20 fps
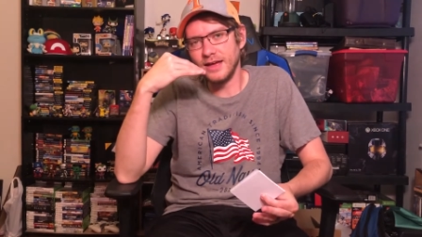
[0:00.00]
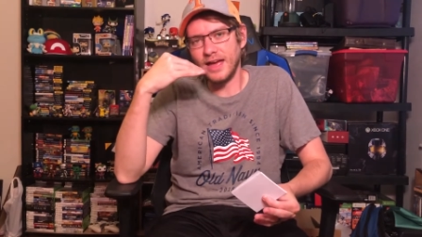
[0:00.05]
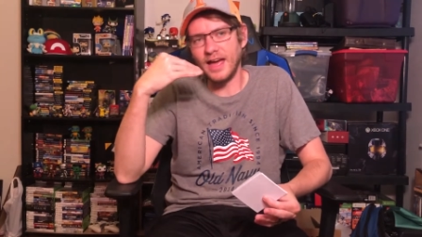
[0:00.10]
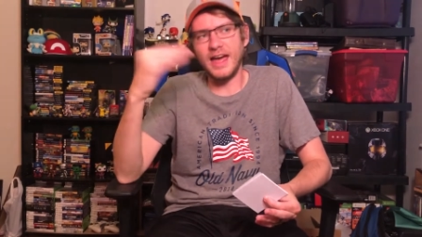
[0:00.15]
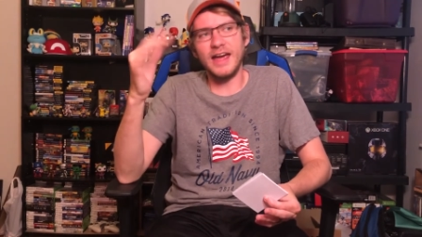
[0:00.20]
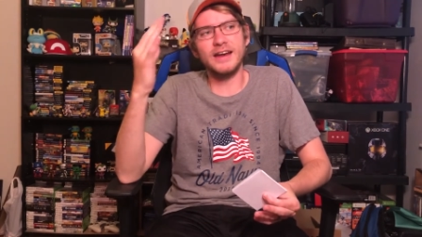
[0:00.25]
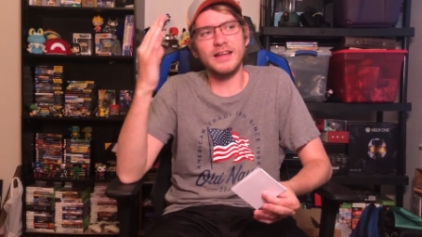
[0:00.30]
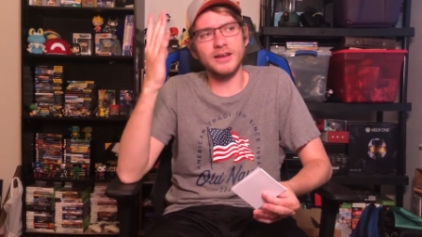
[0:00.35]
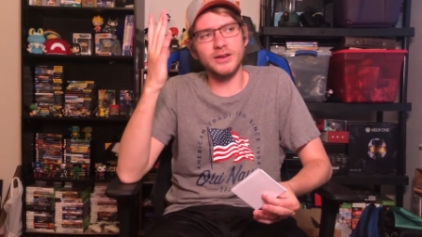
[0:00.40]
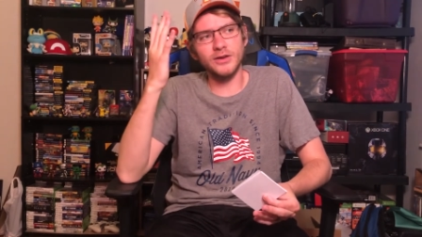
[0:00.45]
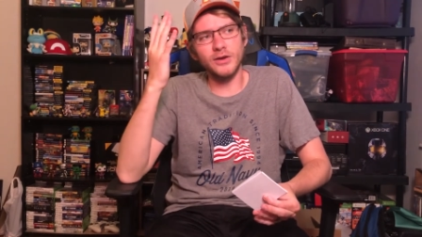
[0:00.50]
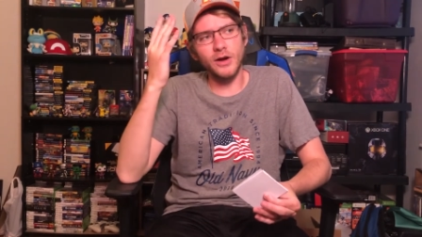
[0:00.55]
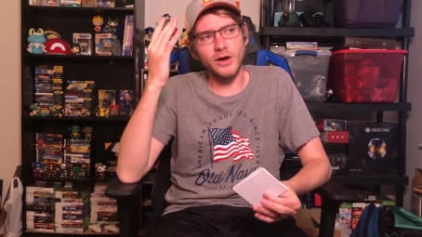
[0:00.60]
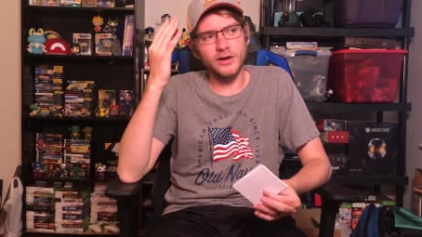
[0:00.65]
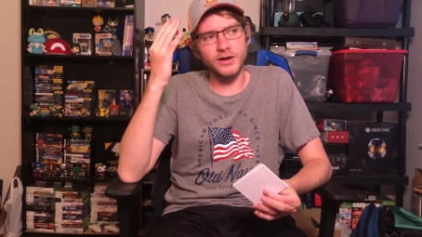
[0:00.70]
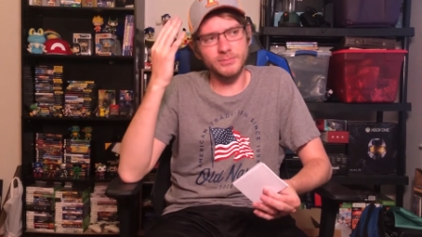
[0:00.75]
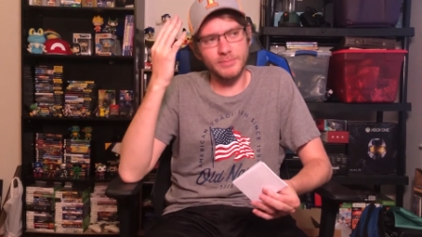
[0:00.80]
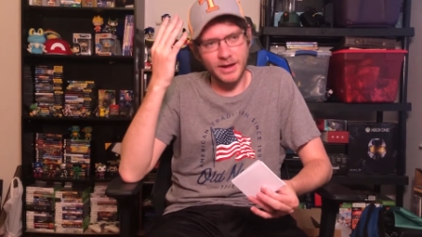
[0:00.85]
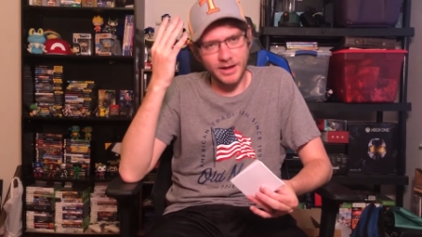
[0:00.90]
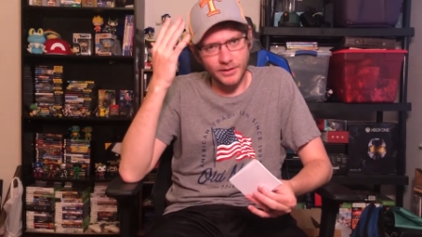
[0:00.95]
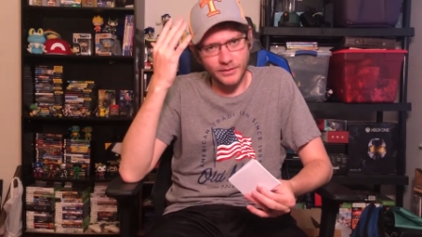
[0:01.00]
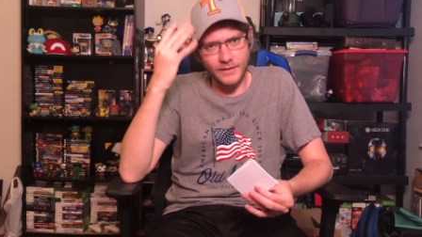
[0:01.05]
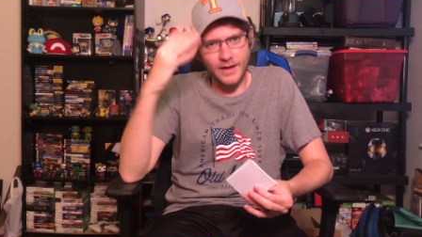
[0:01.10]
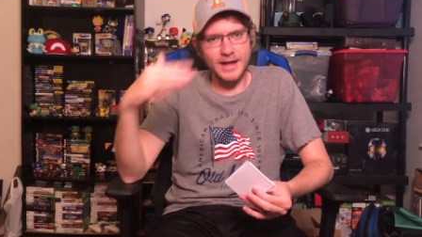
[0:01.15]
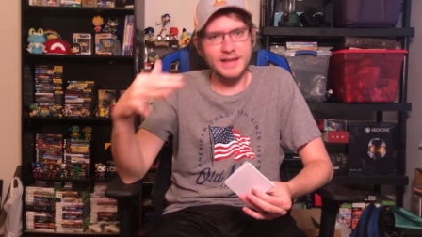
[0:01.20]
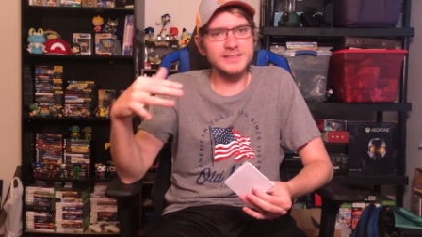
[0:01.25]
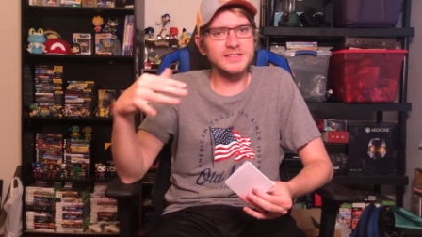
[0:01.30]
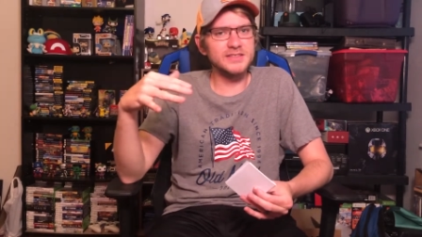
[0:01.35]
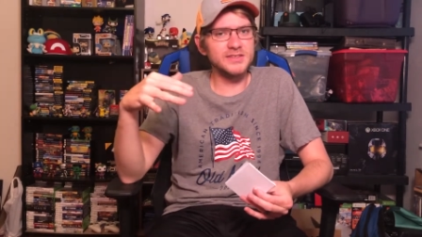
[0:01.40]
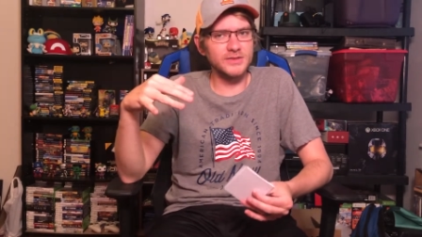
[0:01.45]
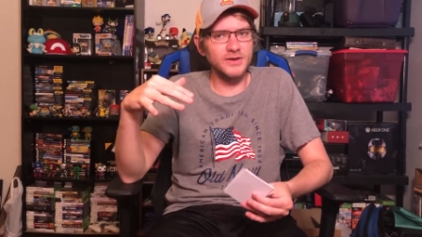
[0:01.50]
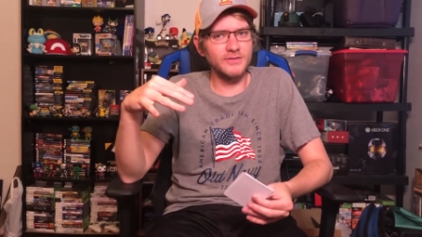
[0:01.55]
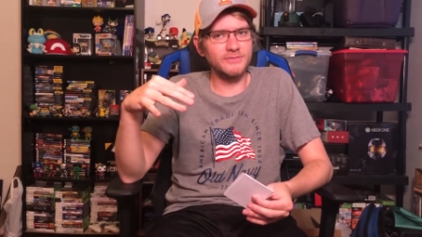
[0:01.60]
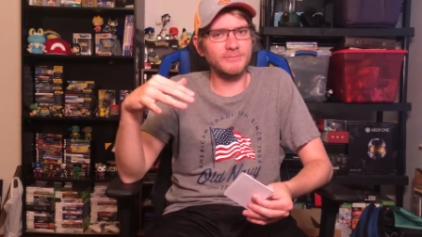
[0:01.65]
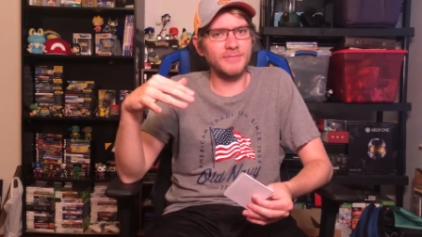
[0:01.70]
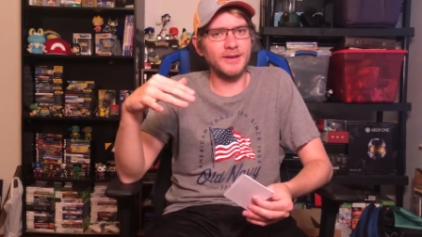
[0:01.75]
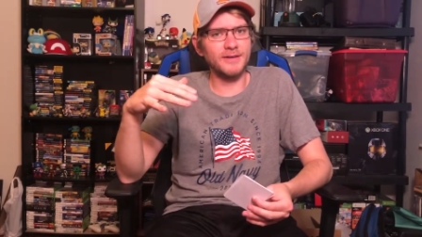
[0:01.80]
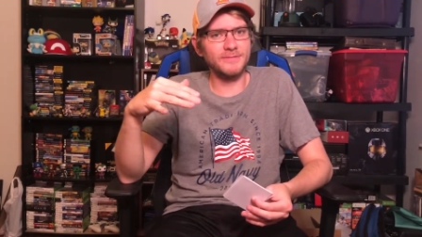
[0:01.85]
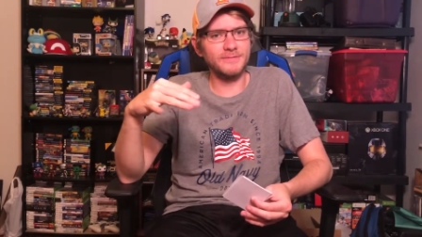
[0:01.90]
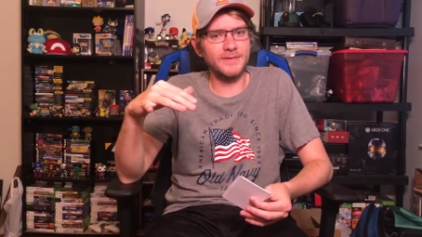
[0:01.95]
and it knocked my glasses off
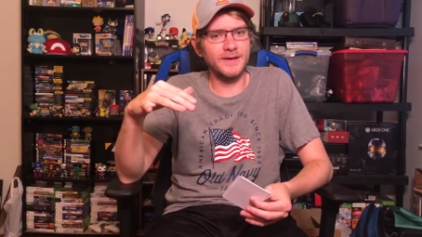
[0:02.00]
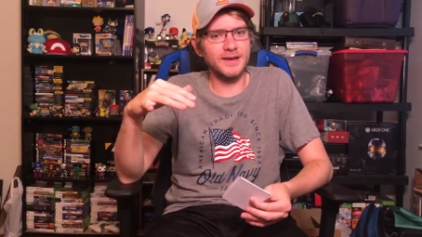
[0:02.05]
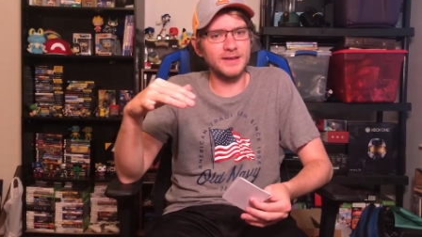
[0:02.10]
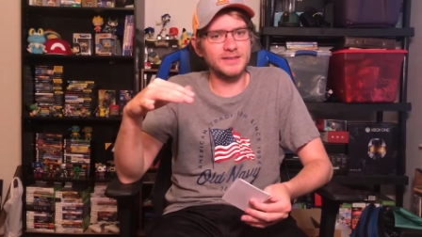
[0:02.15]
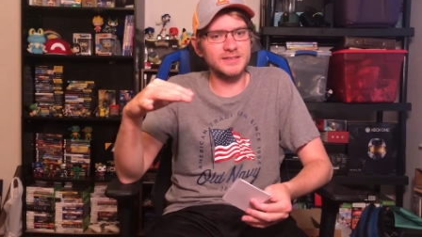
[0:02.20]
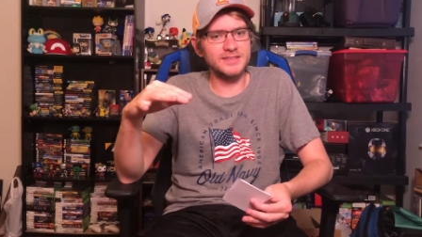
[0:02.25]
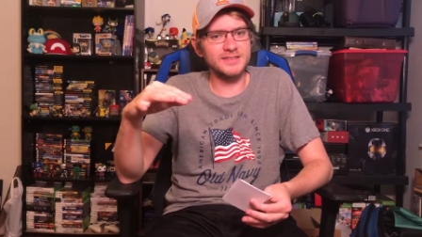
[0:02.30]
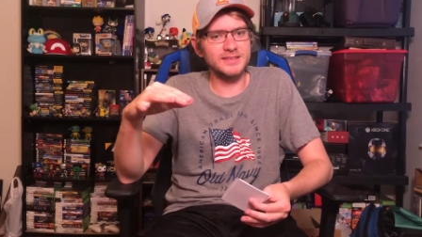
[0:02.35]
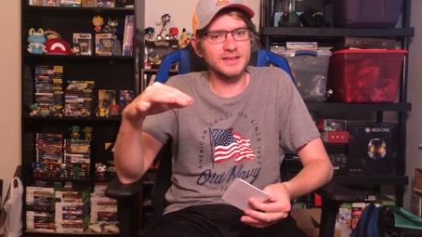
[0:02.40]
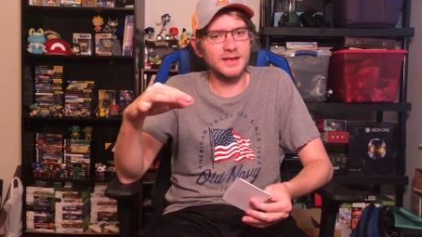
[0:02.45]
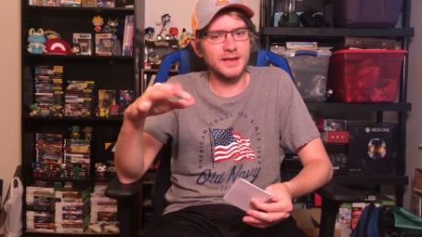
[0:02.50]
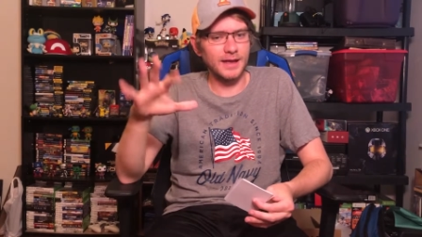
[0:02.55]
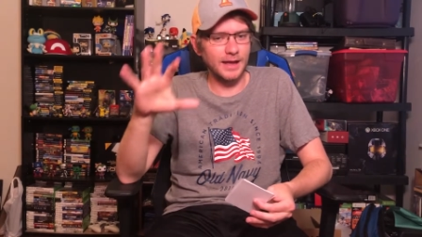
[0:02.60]
my face.